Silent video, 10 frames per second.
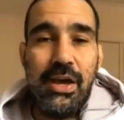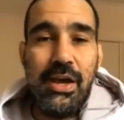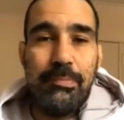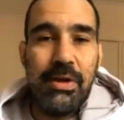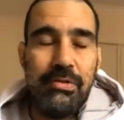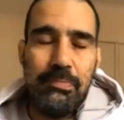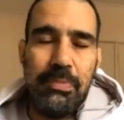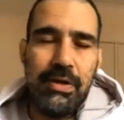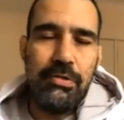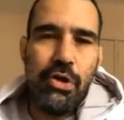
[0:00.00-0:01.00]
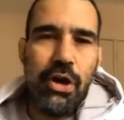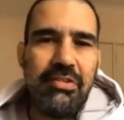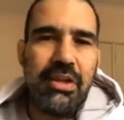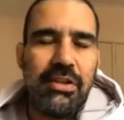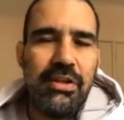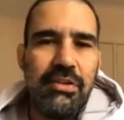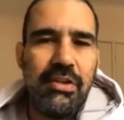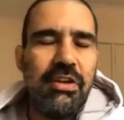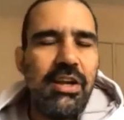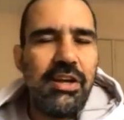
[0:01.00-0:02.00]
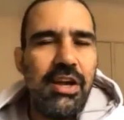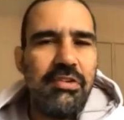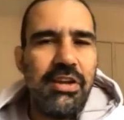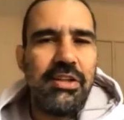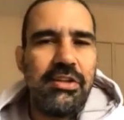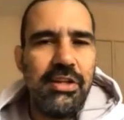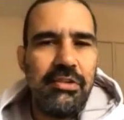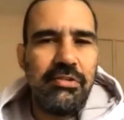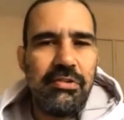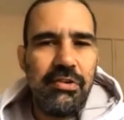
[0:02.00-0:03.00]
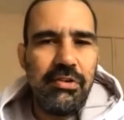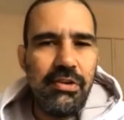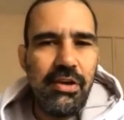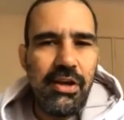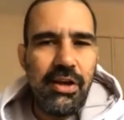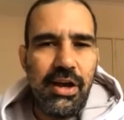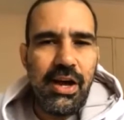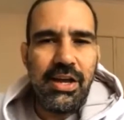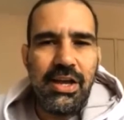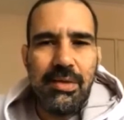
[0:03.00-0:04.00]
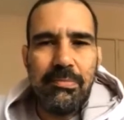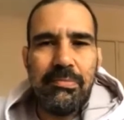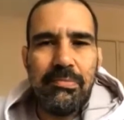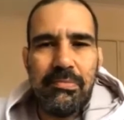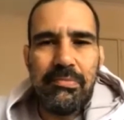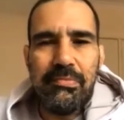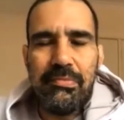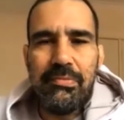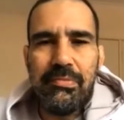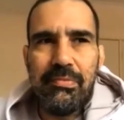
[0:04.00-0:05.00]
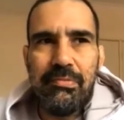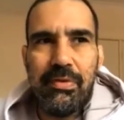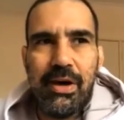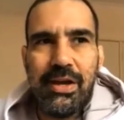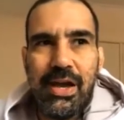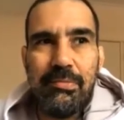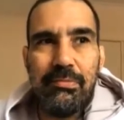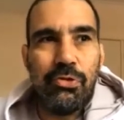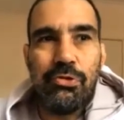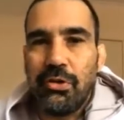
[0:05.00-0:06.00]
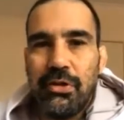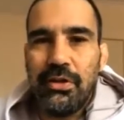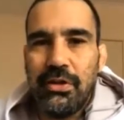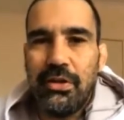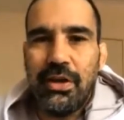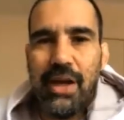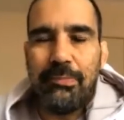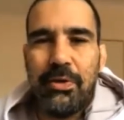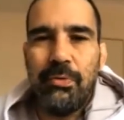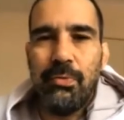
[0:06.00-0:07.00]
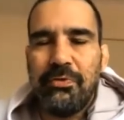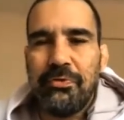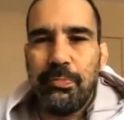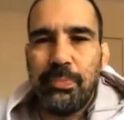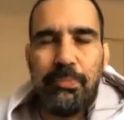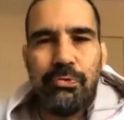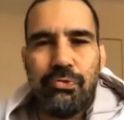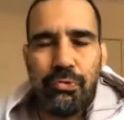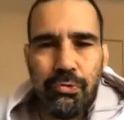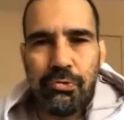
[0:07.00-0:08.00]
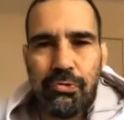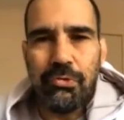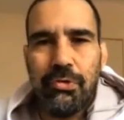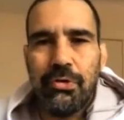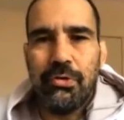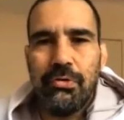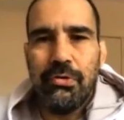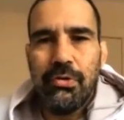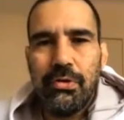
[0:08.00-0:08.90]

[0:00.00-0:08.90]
but not as athlete. As an athlete, I am totally happy with people choose, you know.